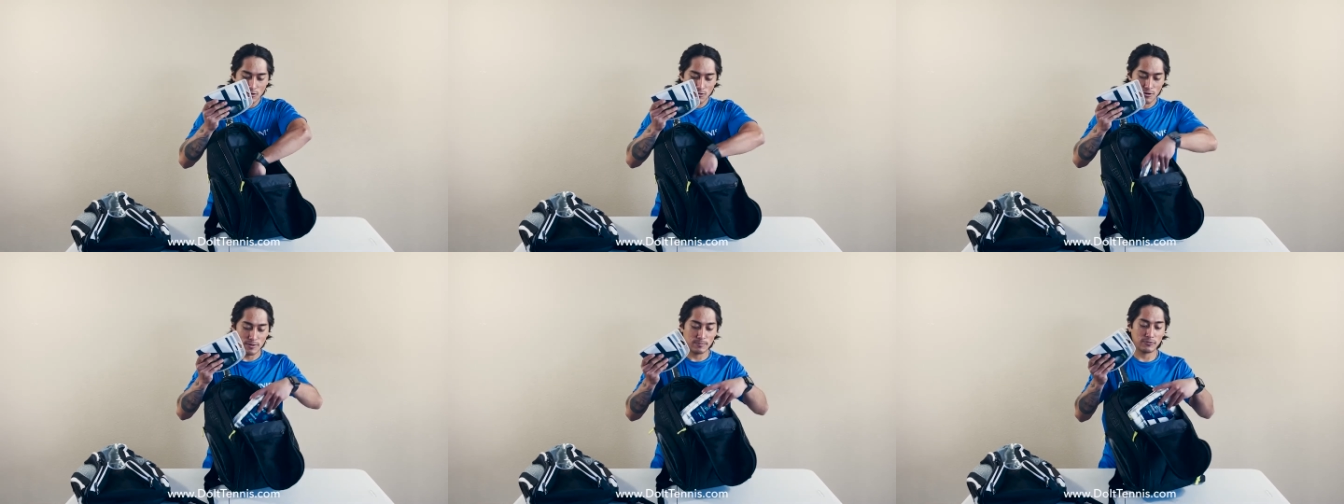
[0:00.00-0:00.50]

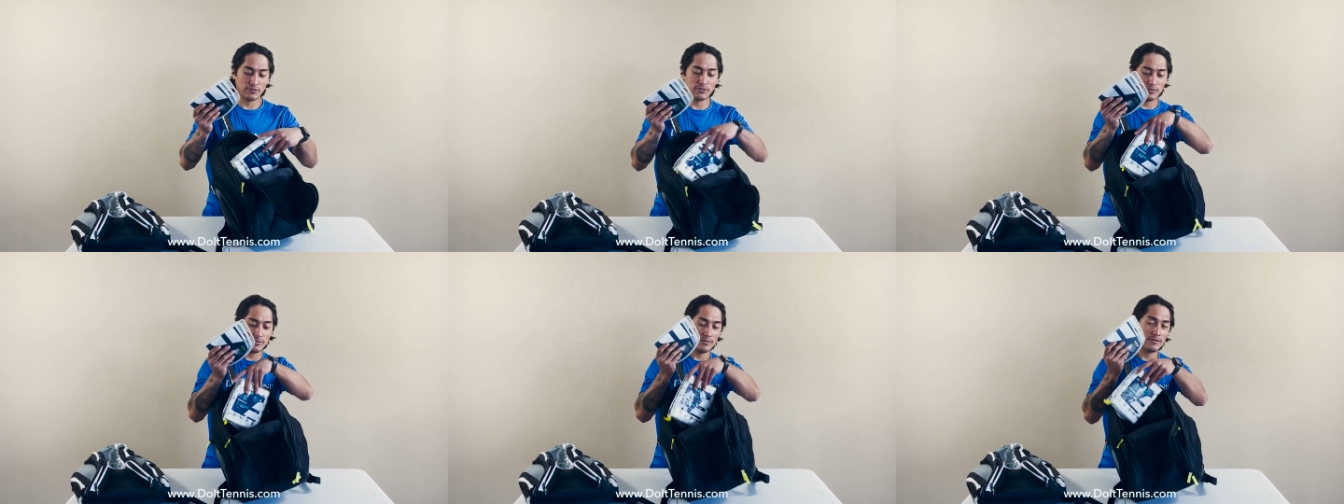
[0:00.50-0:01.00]

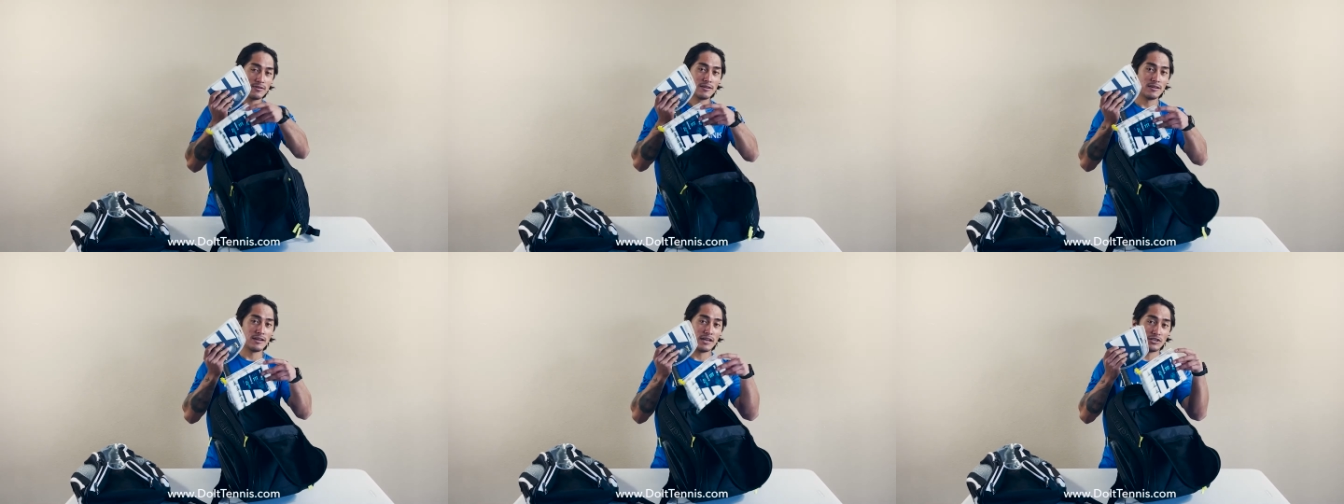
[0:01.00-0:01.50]
grips,
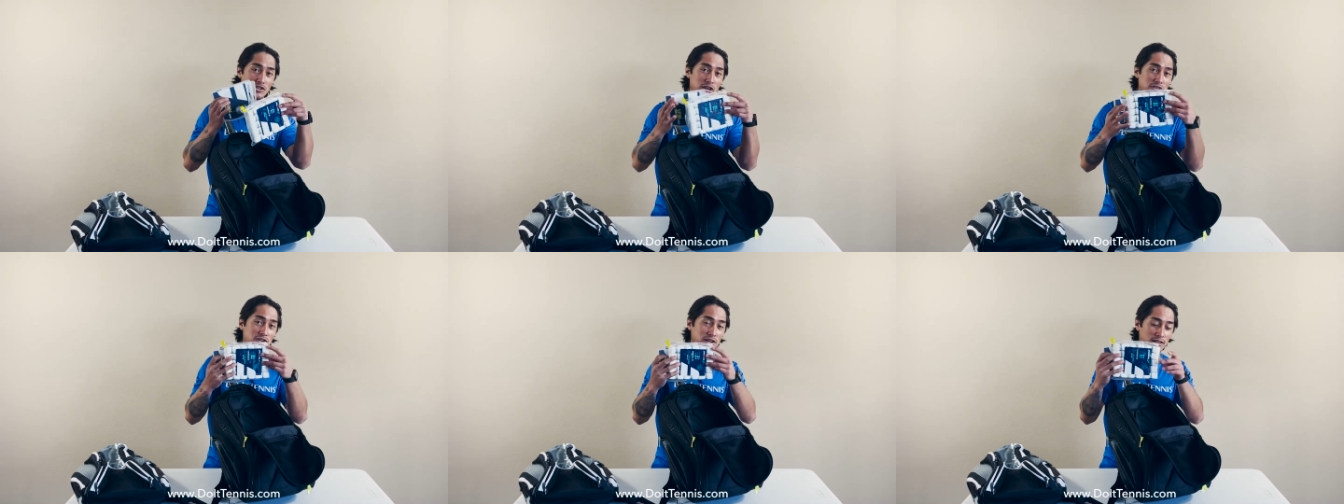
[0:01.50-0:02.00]
a
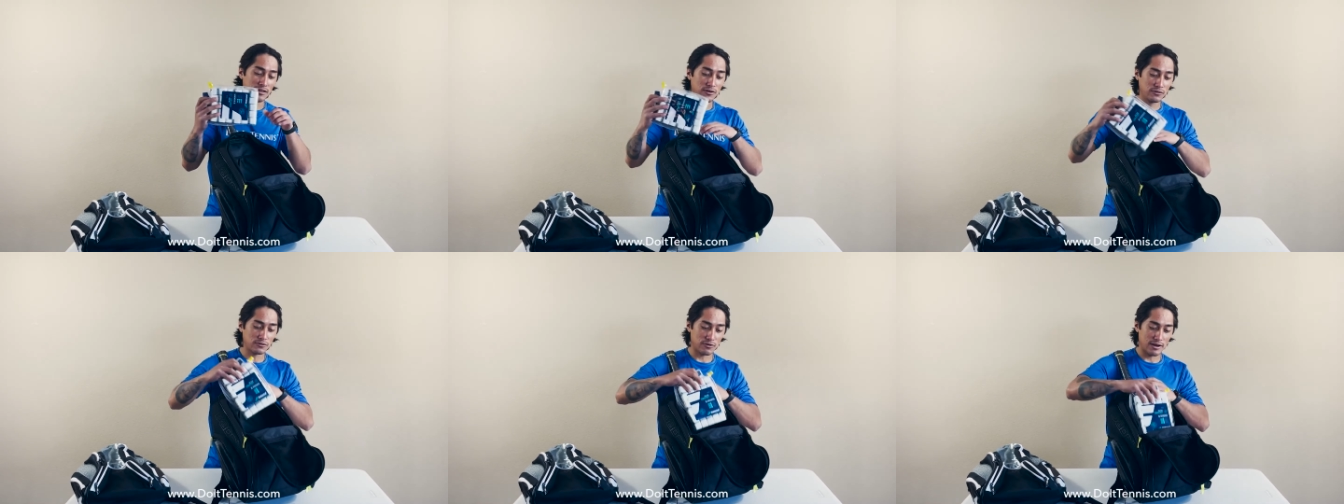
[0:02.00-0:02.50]
change of
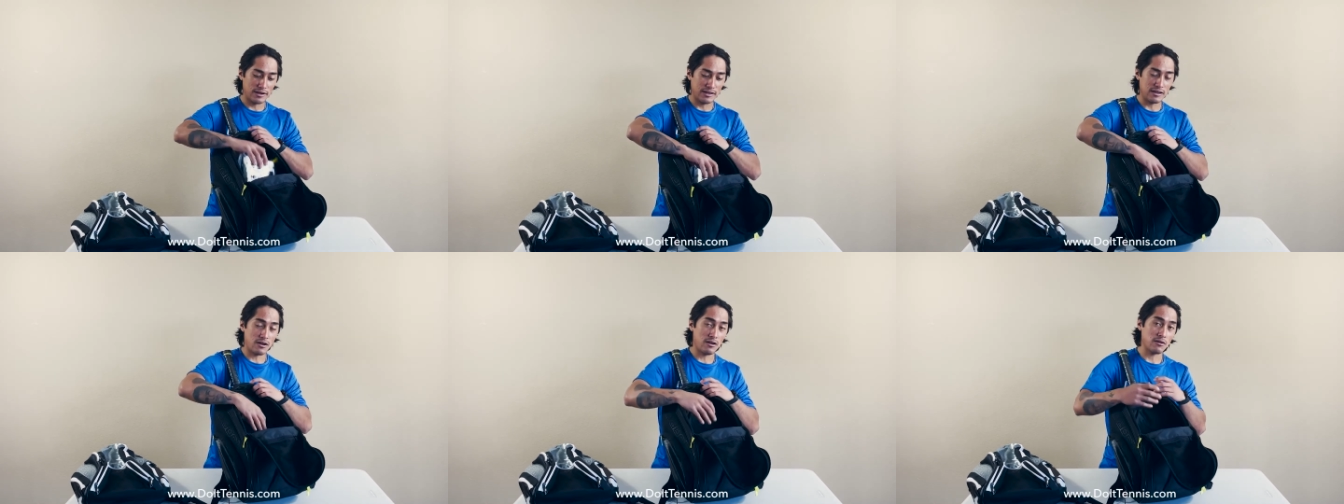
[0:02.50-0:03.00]
clothes, or
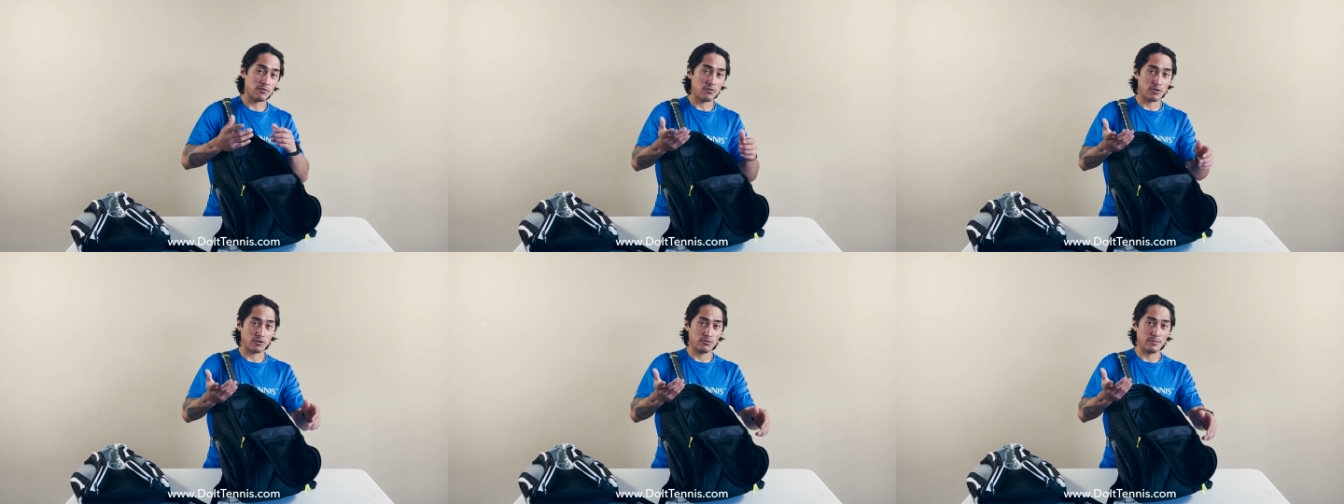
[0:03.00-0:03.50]
any
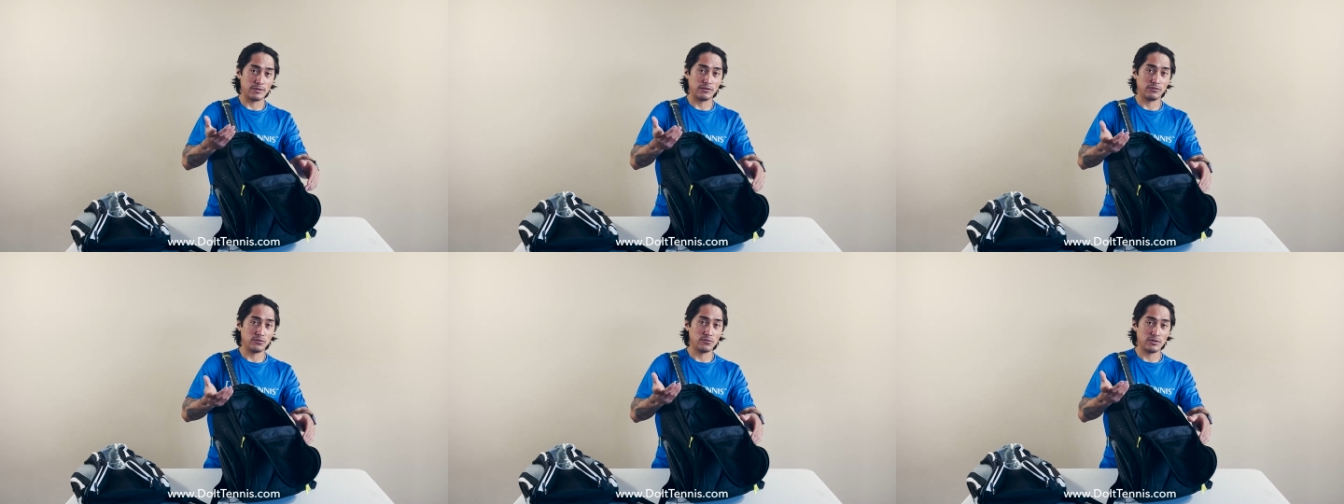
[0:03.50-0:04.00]
on-court equipment you
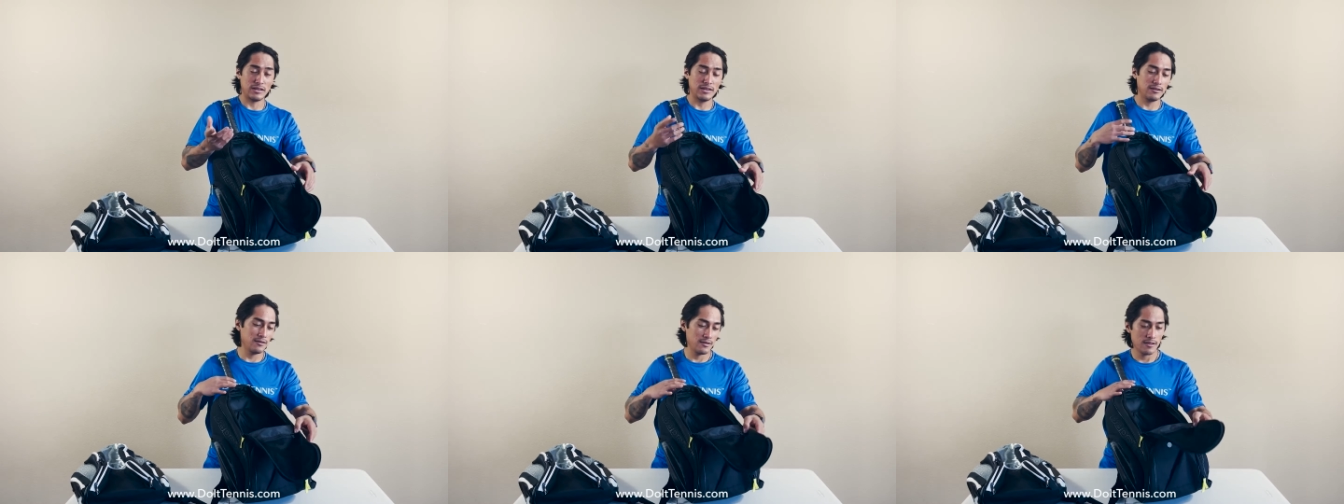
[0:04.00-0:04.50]
do
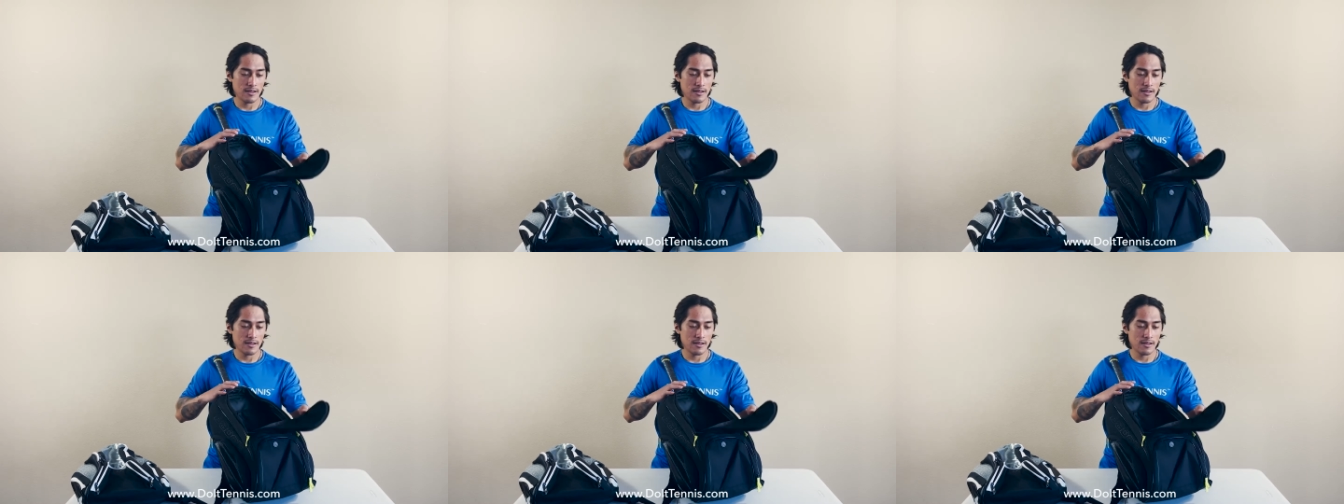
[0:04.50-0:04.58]
need.